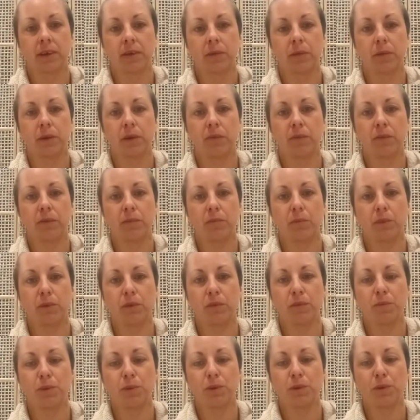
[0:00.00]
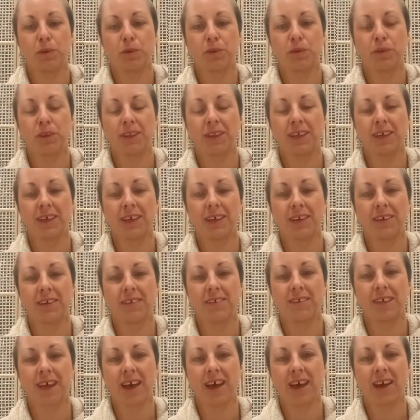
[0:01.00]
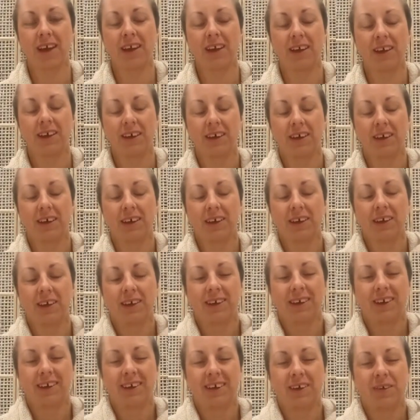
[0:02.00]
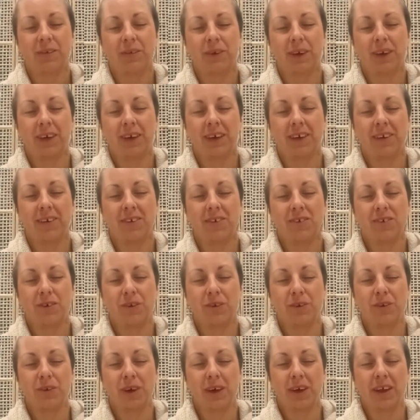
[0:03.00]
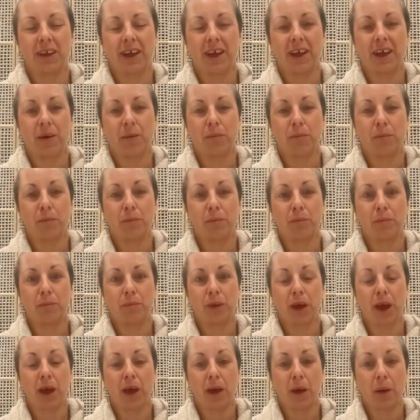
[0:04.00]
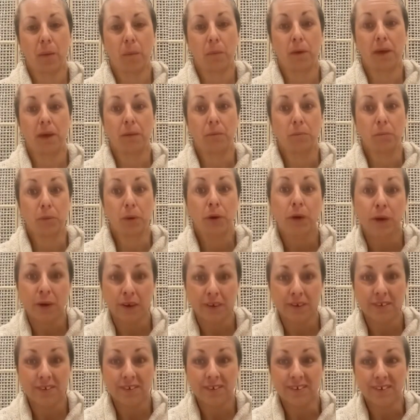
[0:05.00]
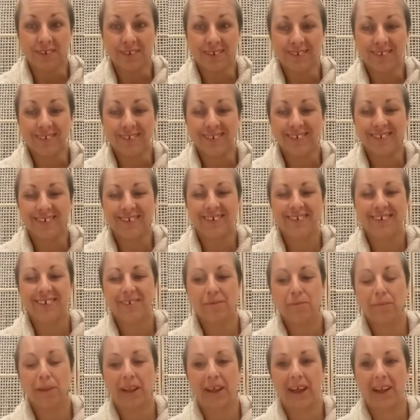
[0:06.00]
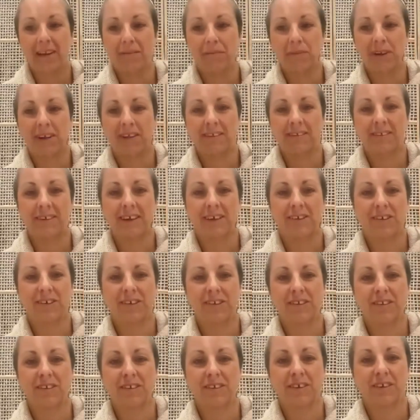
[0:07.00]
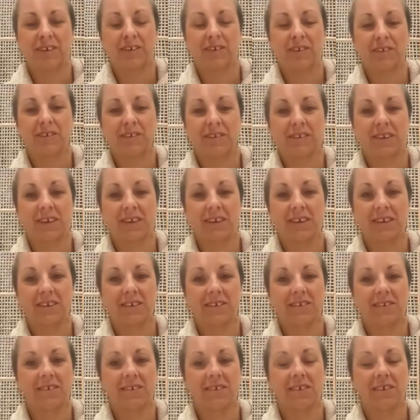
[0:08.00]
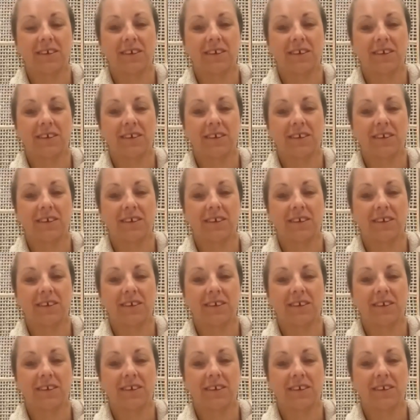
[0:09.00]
One of the most beautiful things that we do in our in-person plant meditation circles is